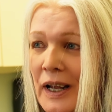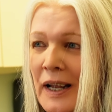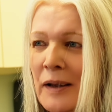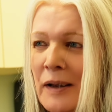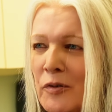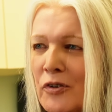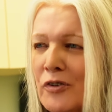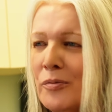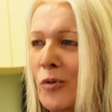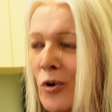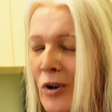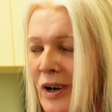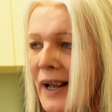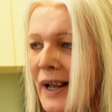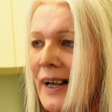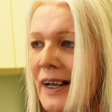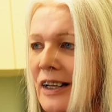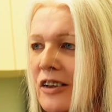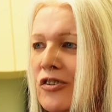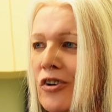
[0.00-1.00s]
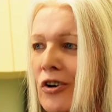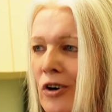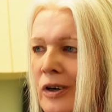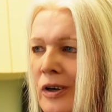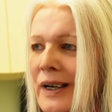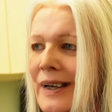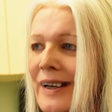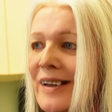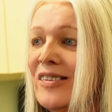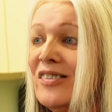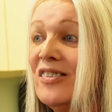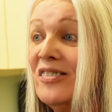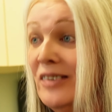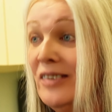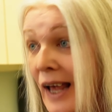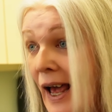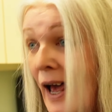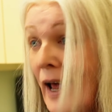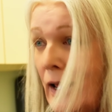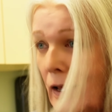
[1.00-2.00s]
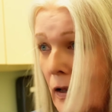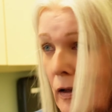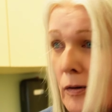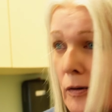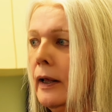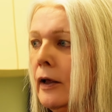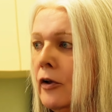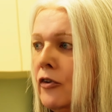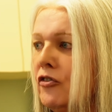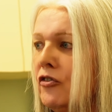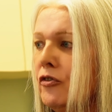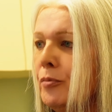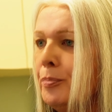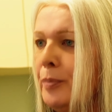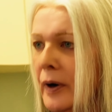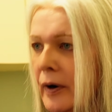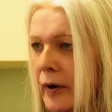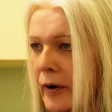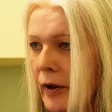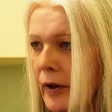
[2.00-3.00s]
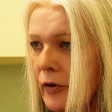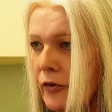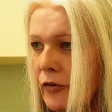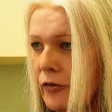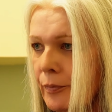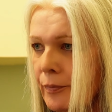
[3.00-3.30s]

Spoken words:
It was more like a talking static experience.